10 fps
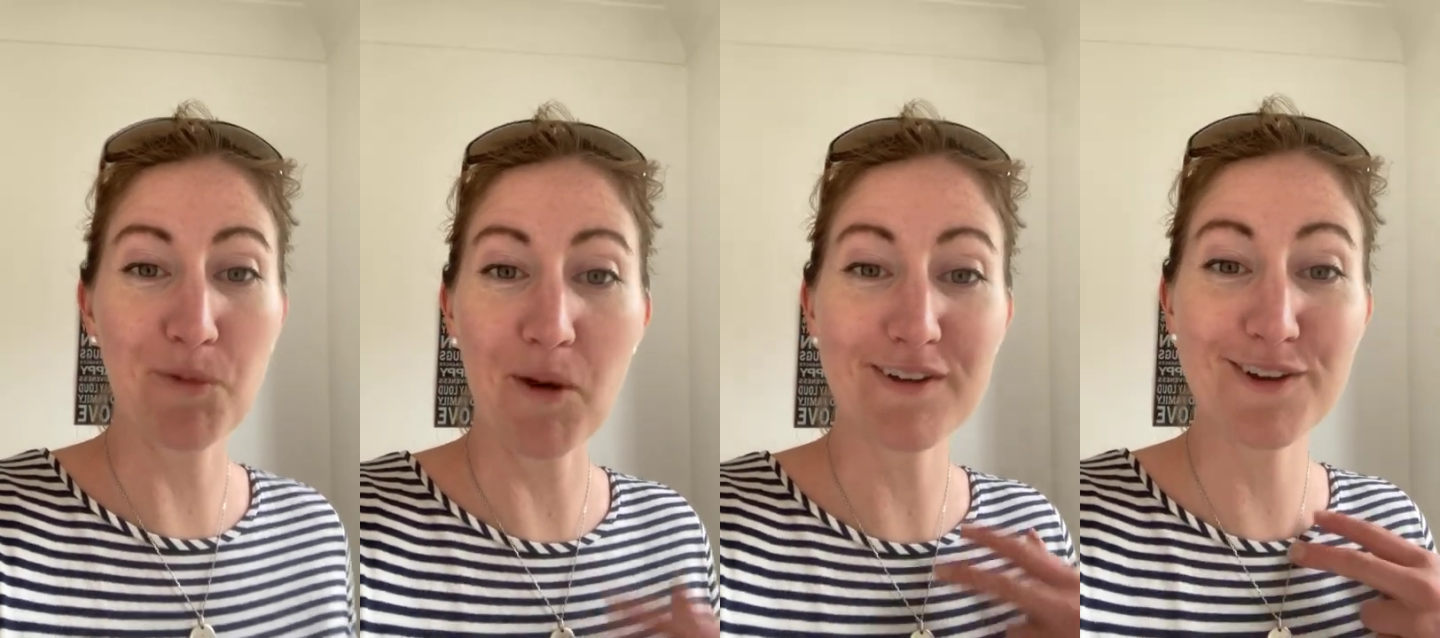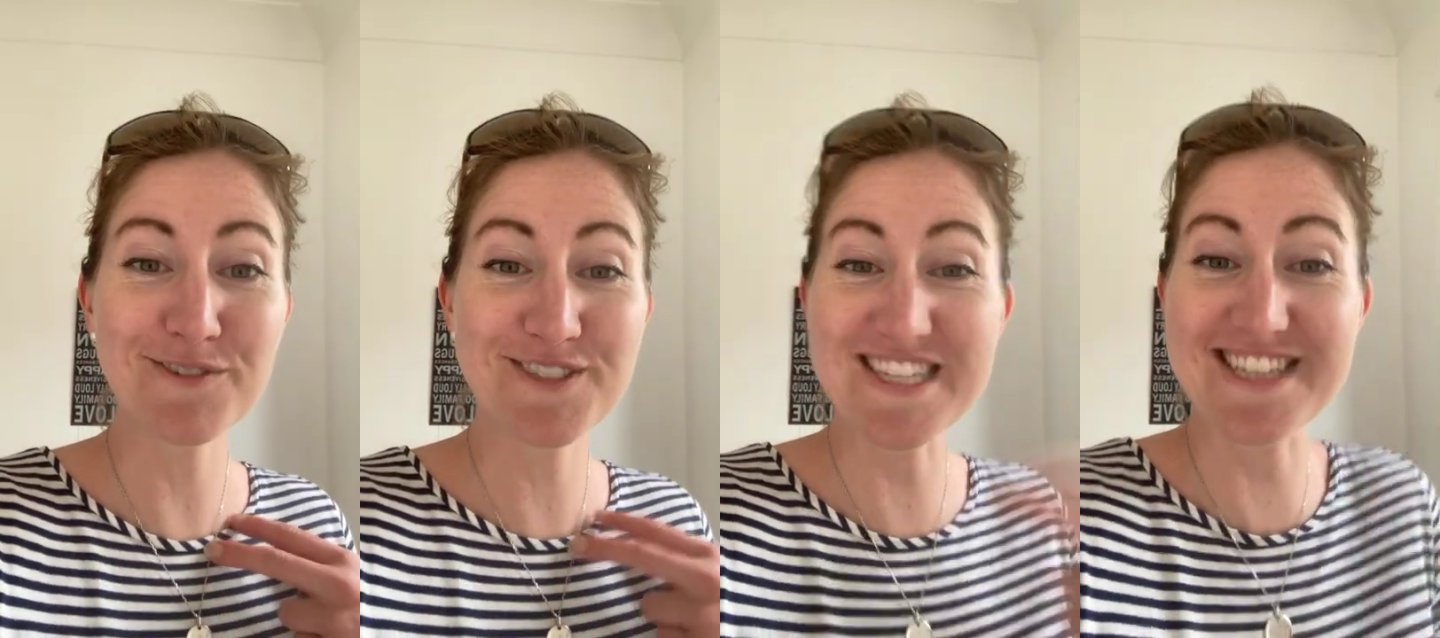quite a lot
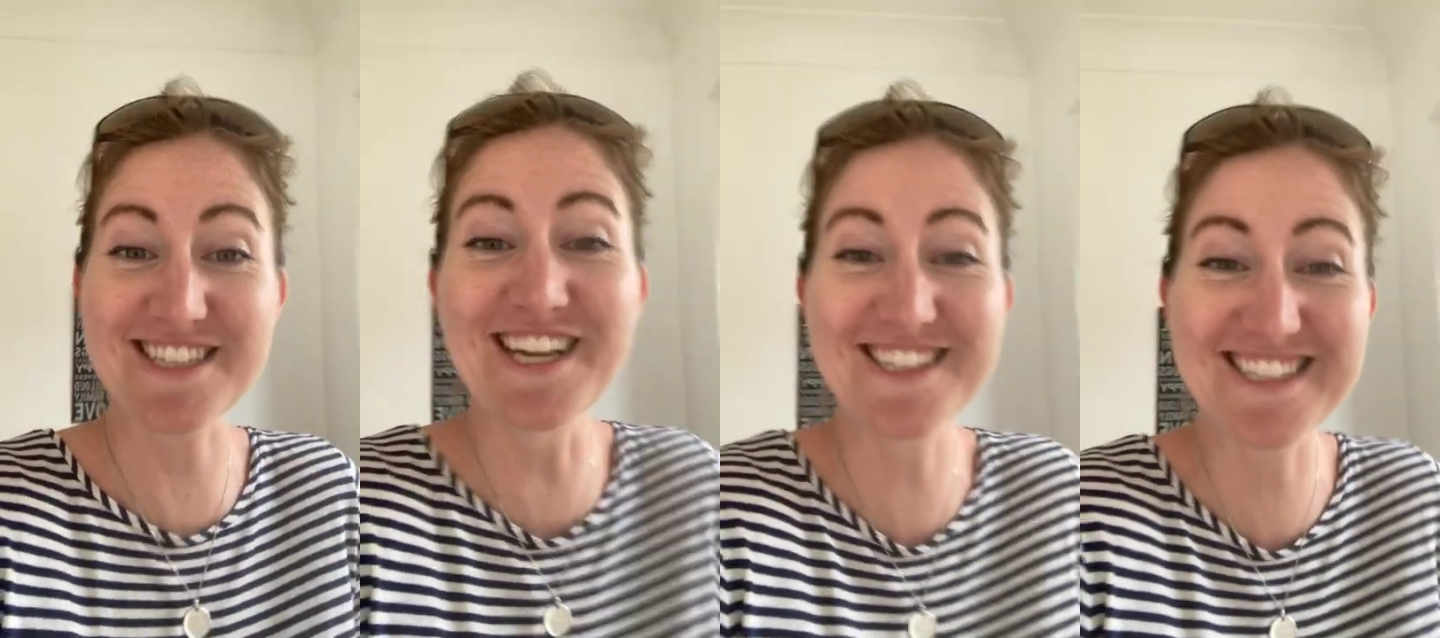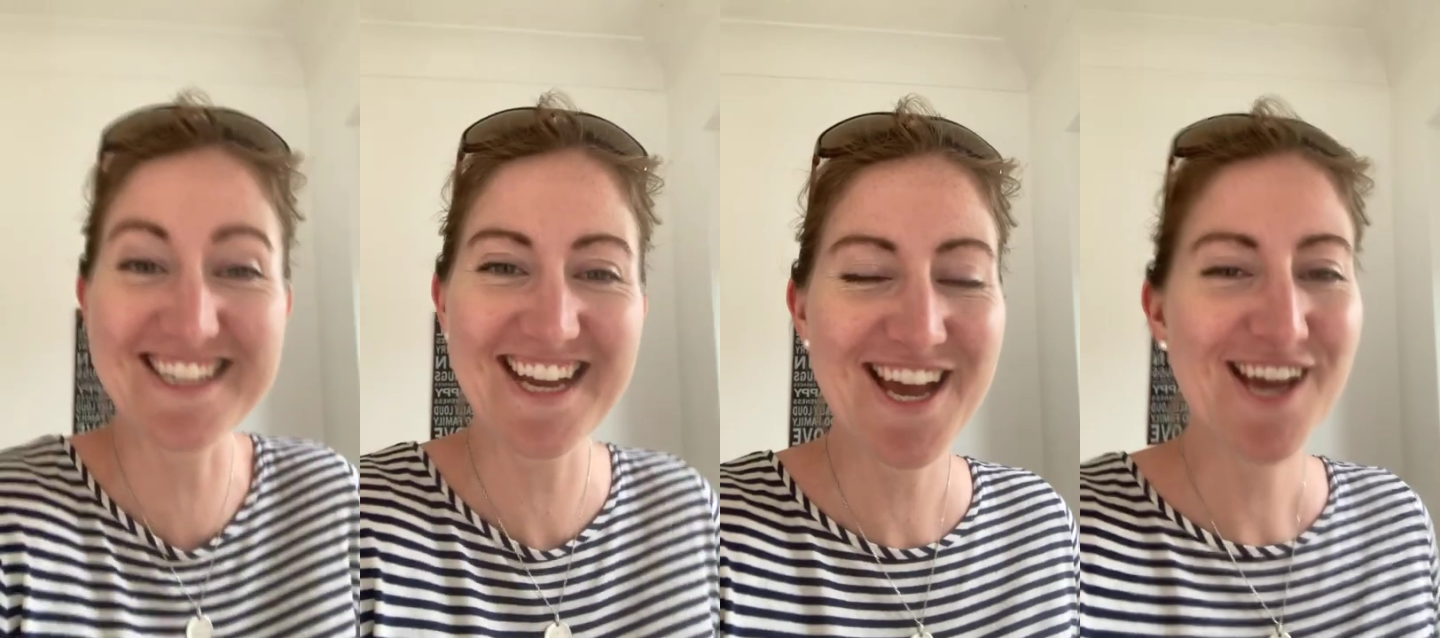of
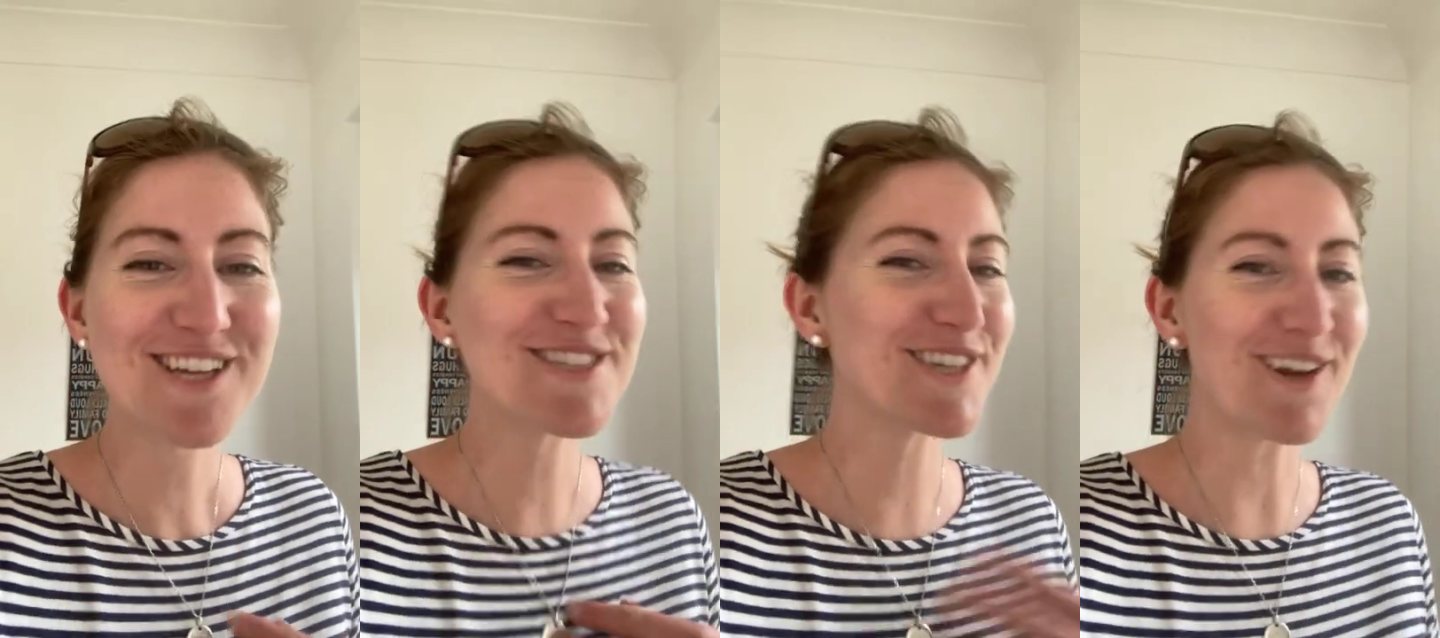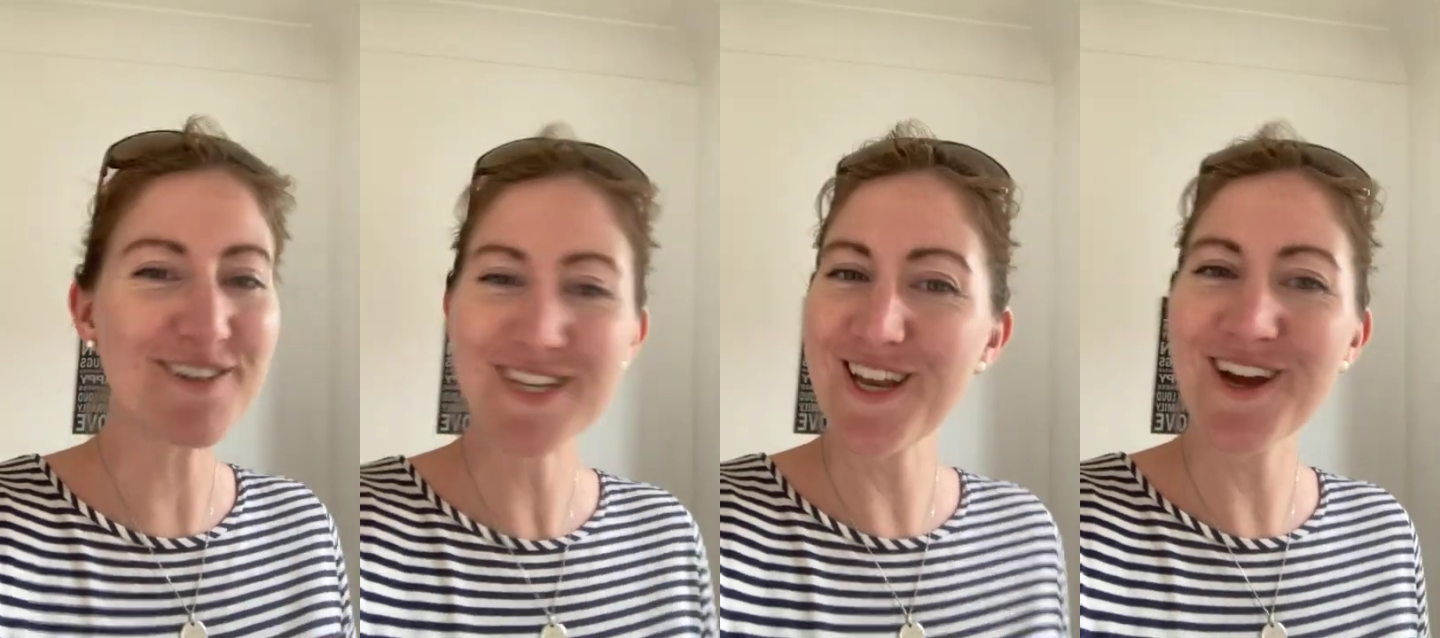resistance to
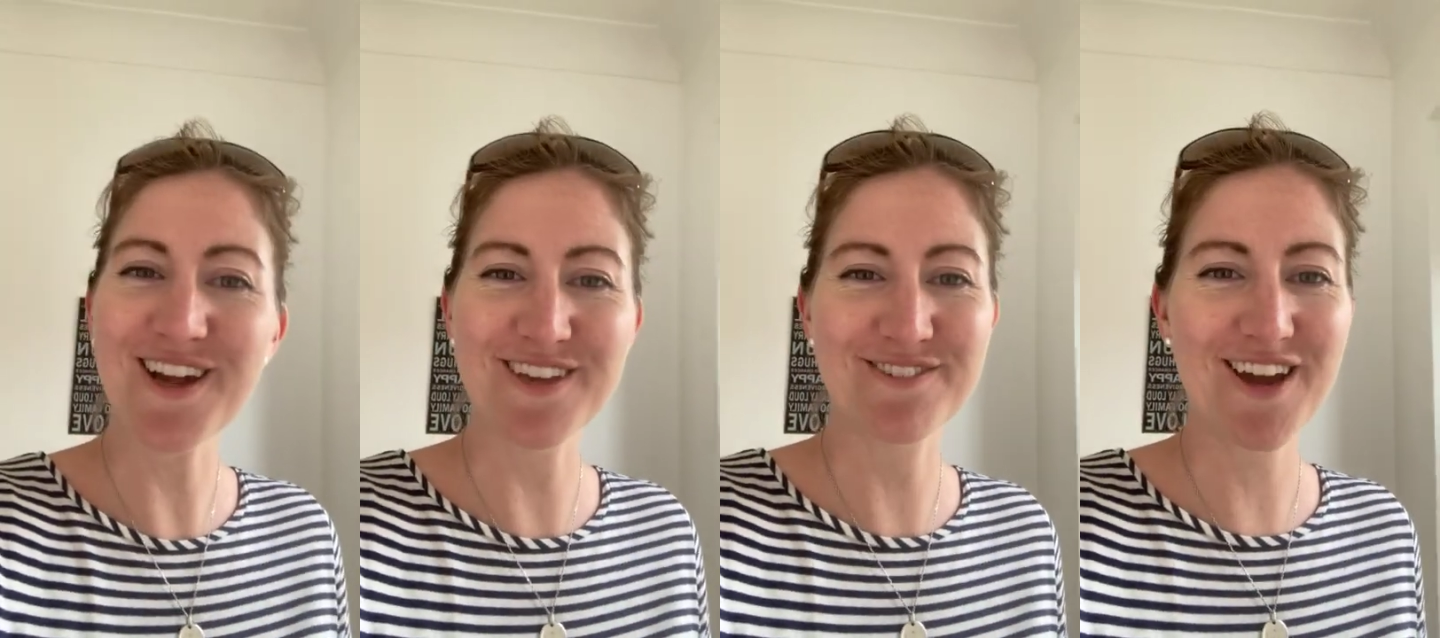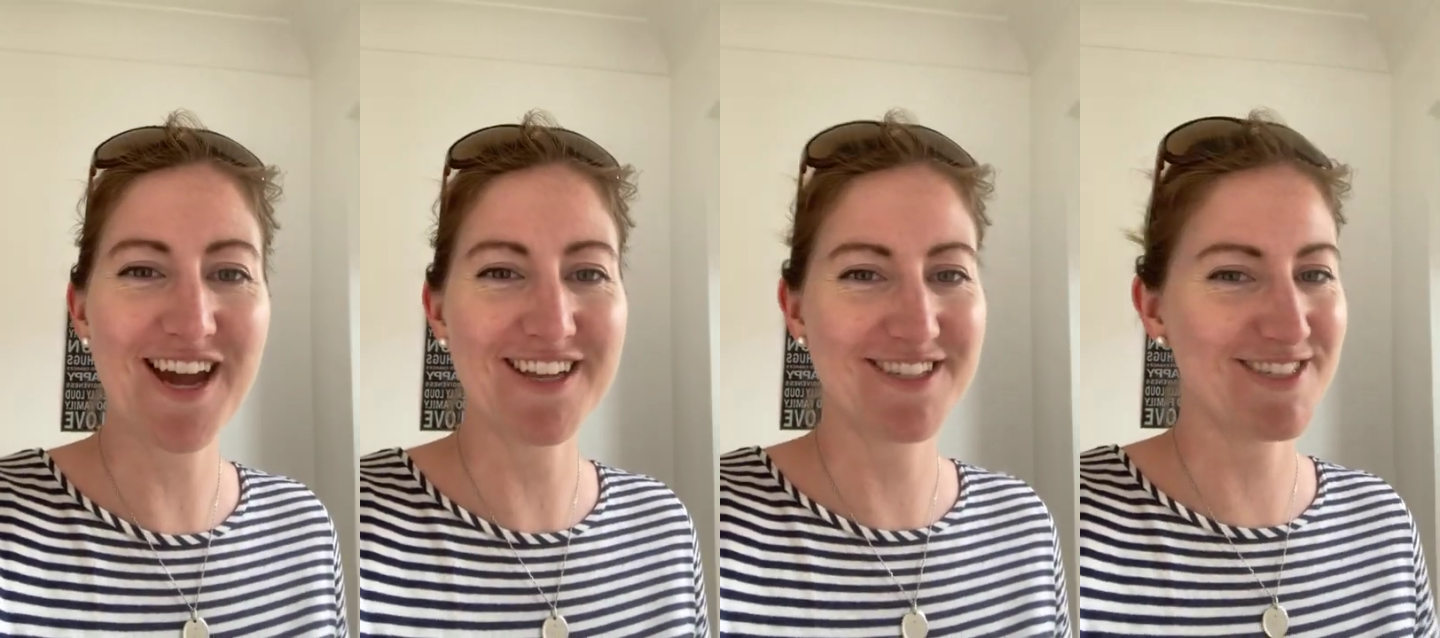going live
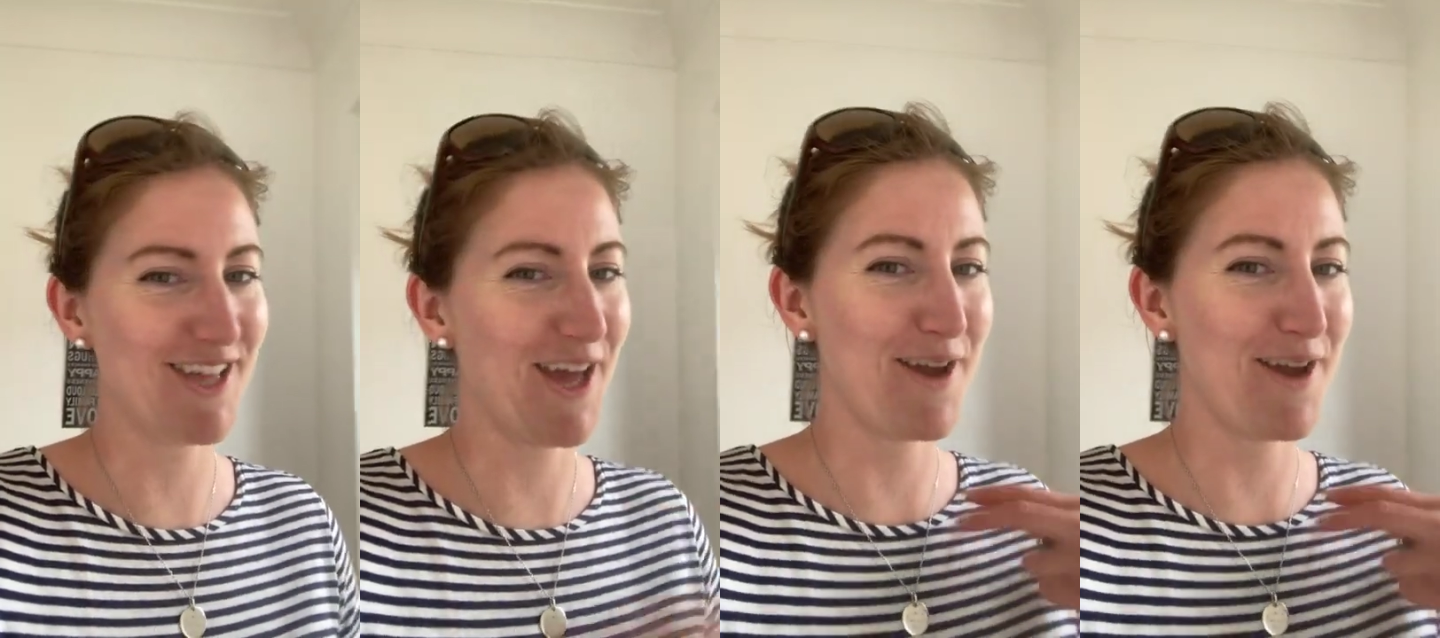and